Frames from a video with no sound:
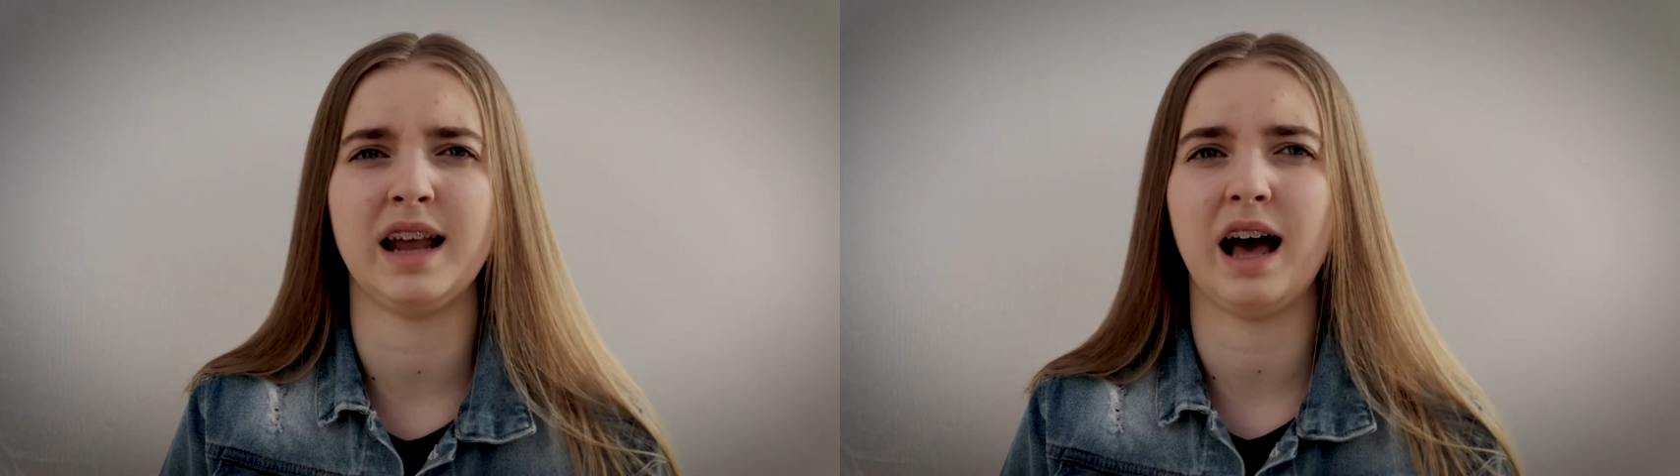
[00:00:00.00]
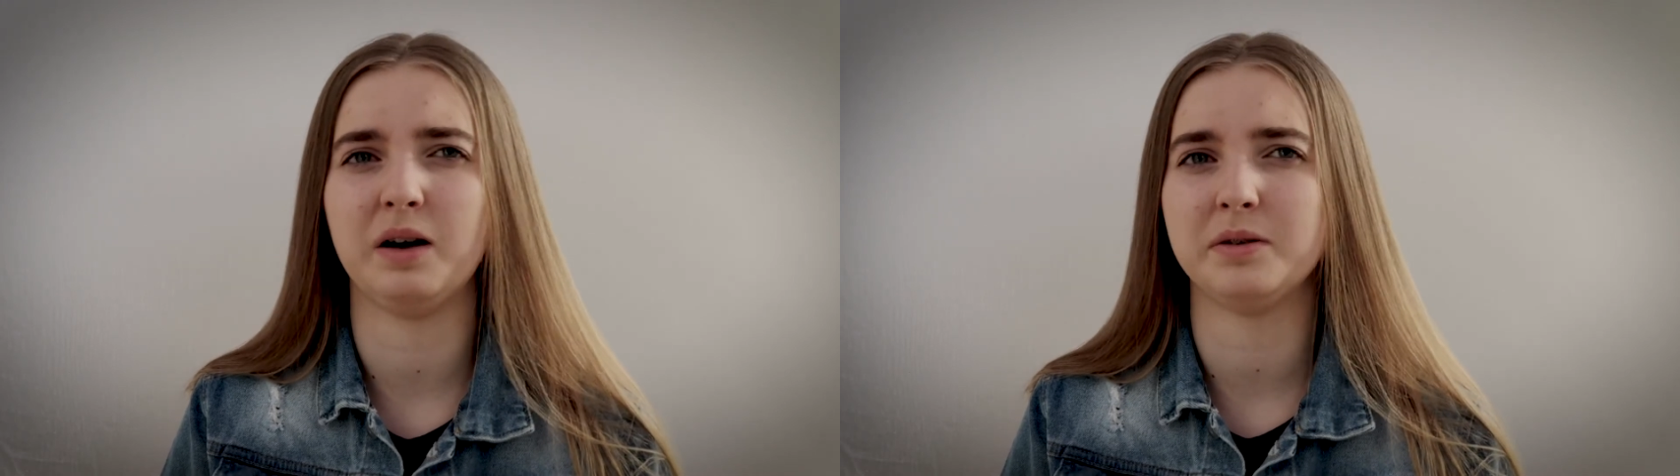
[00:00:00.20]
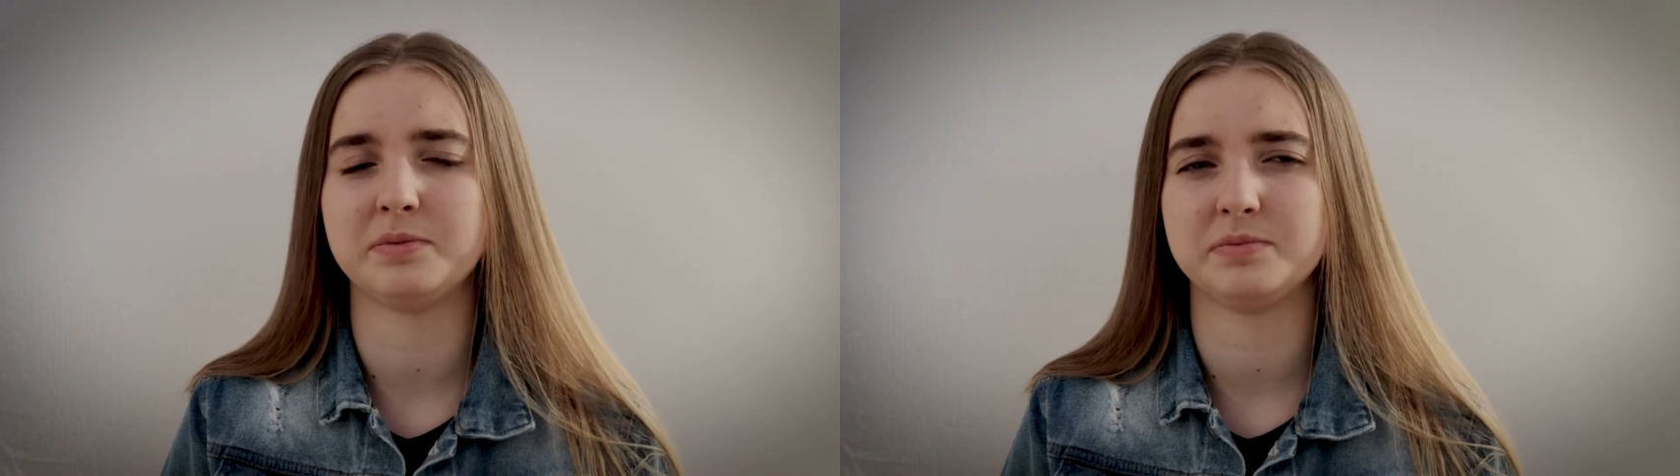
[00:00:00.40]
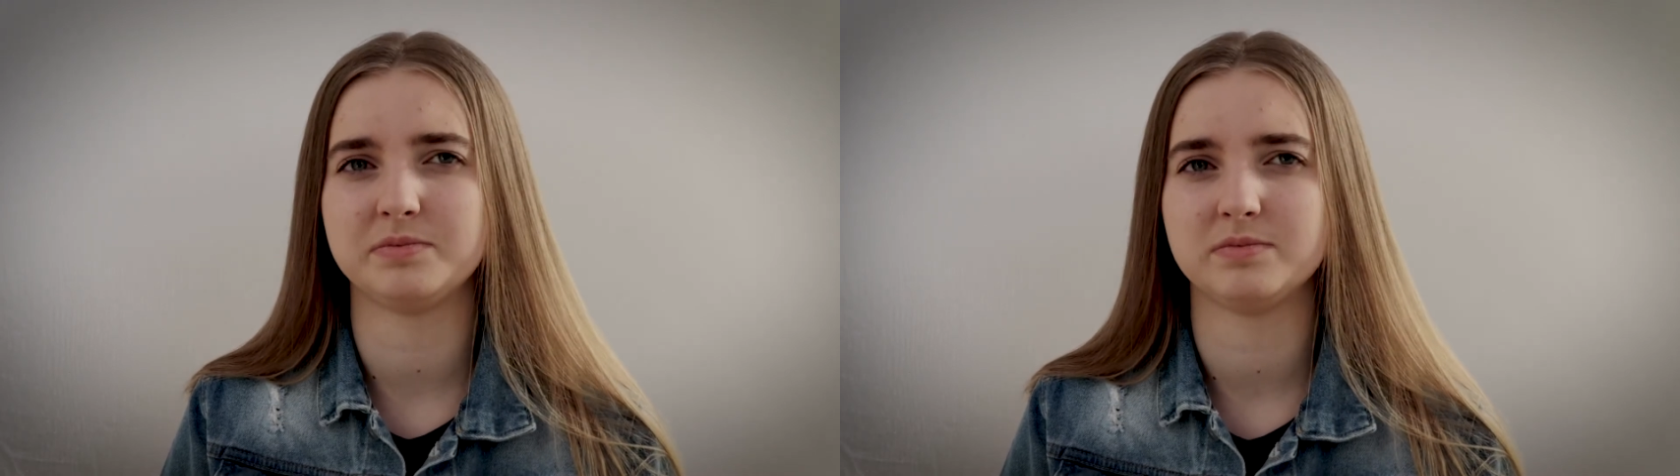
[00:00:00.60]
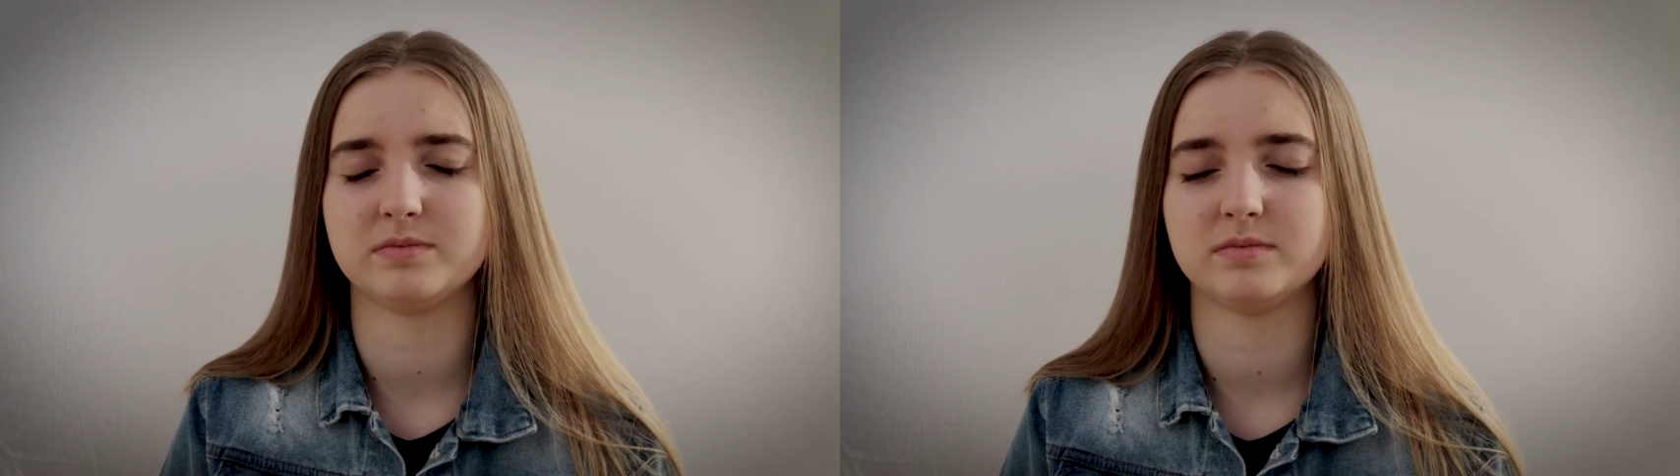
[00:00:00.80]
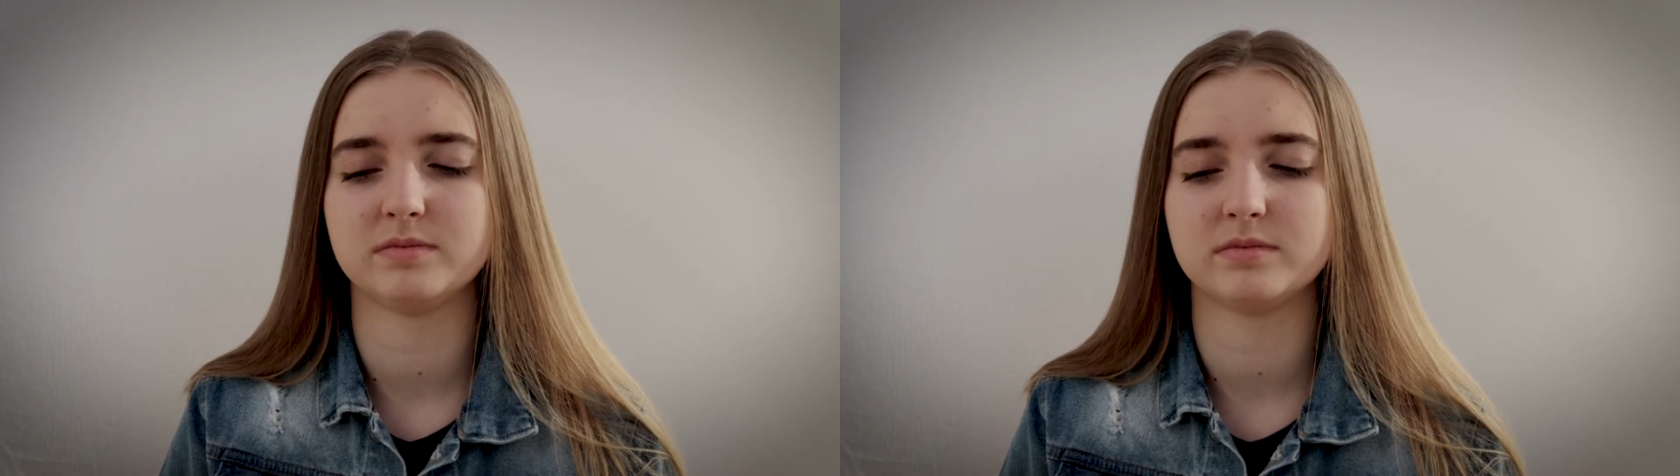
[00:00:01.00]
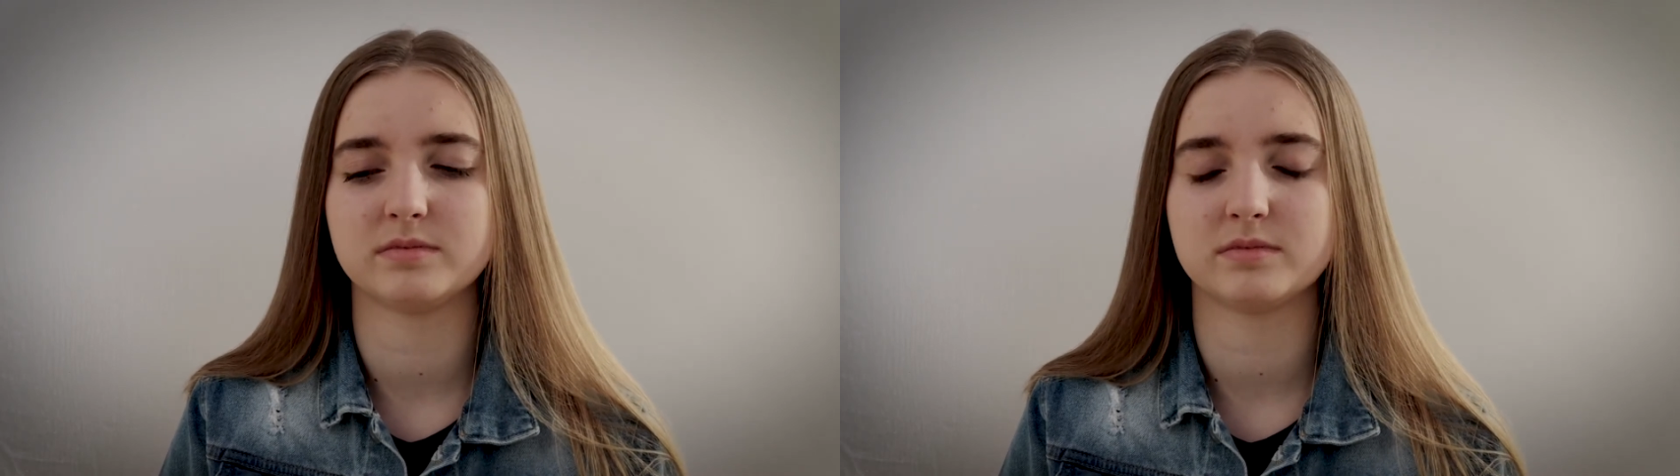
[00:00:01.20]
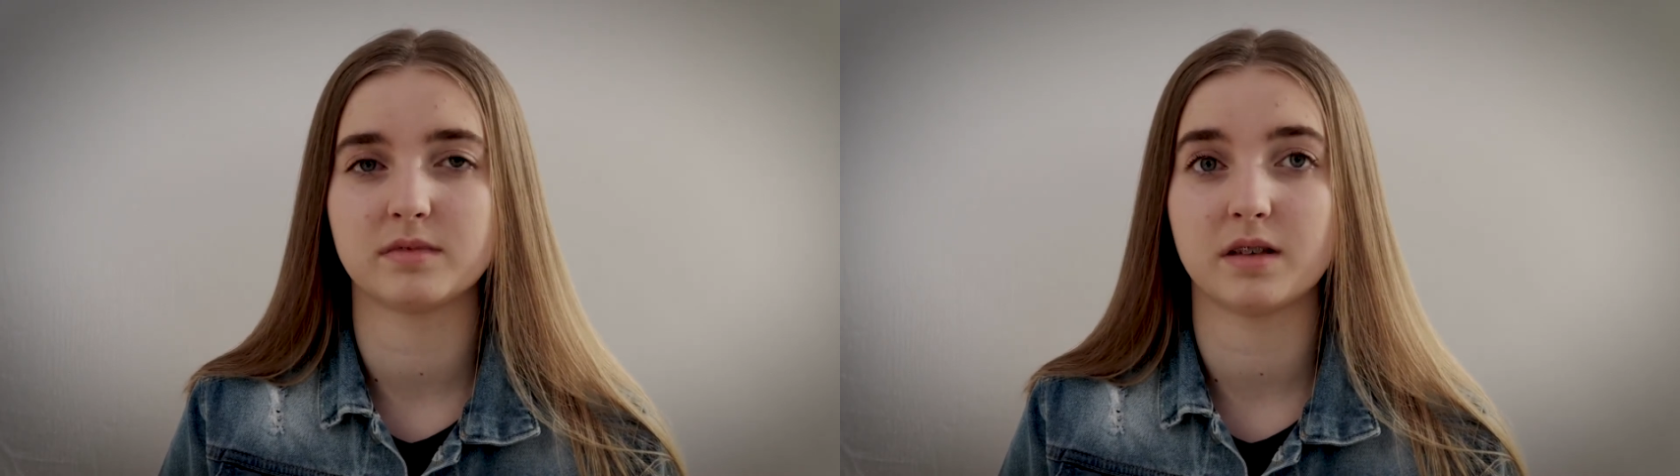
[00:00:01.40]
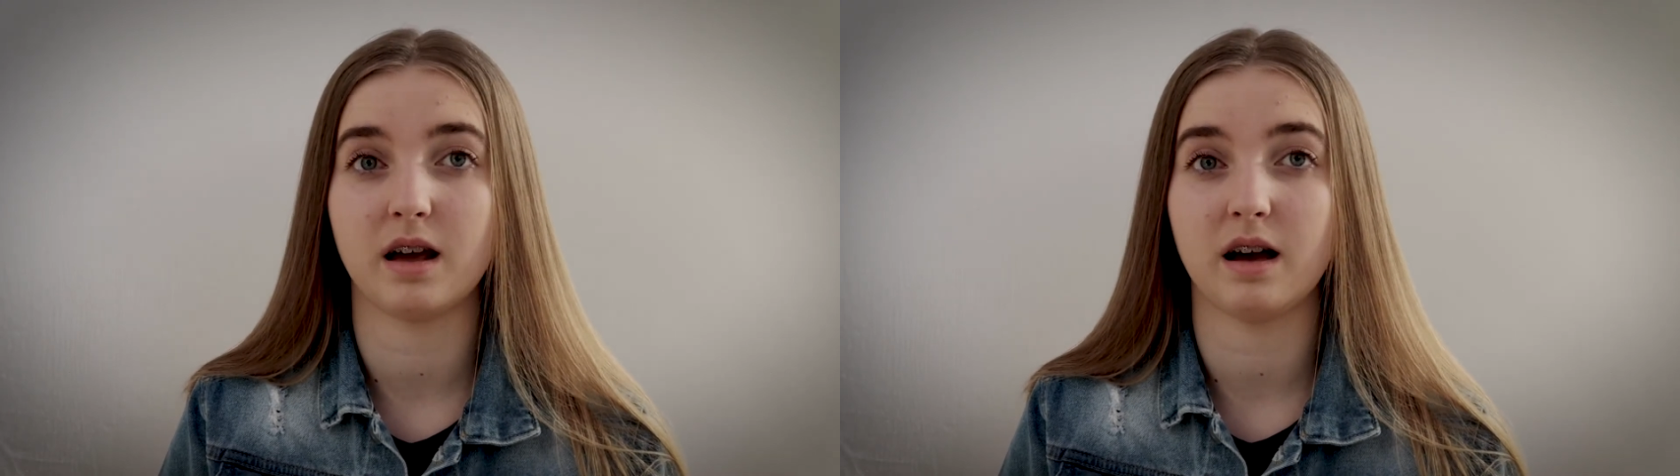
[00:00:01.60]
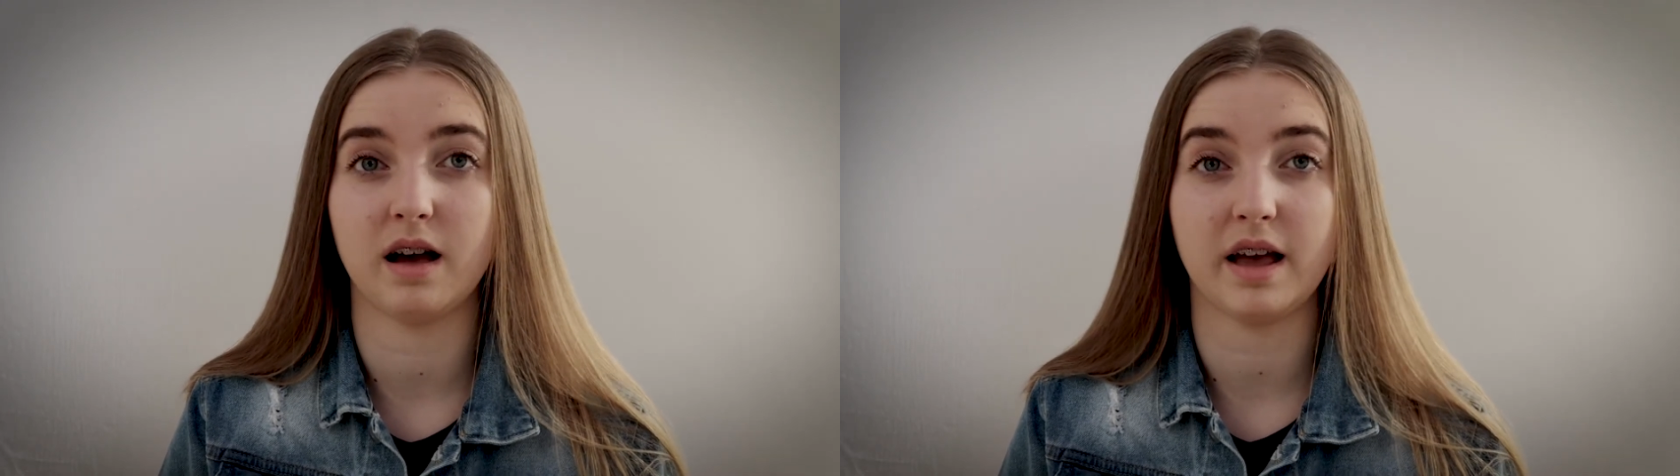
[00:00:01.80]
now,
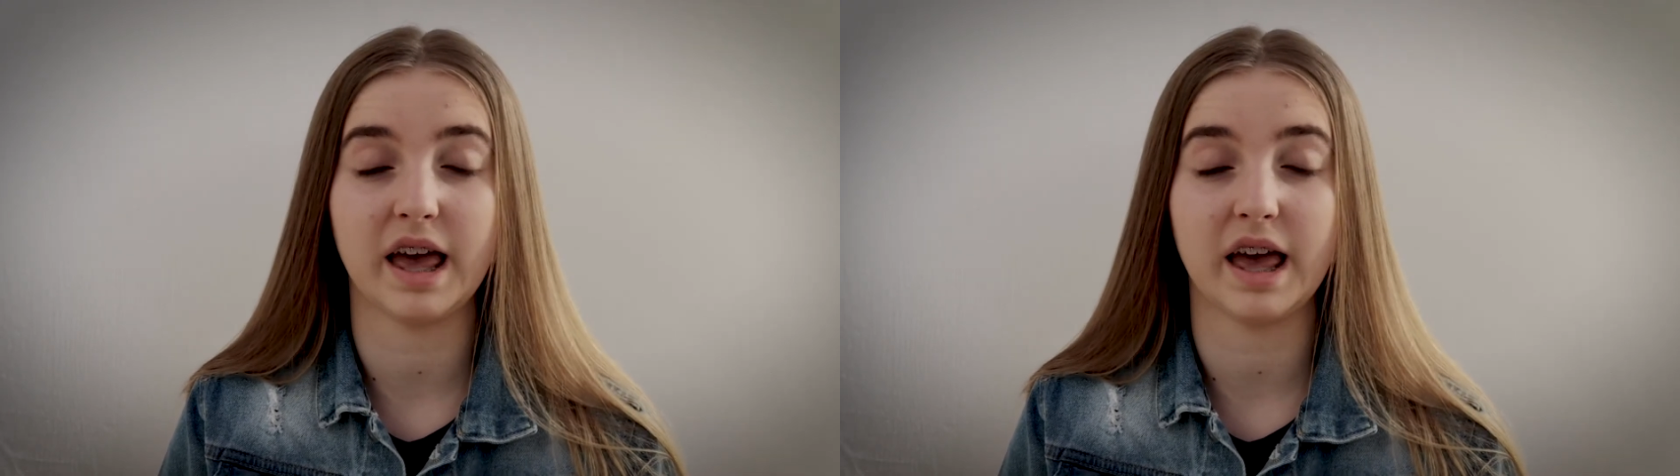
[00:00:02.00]
I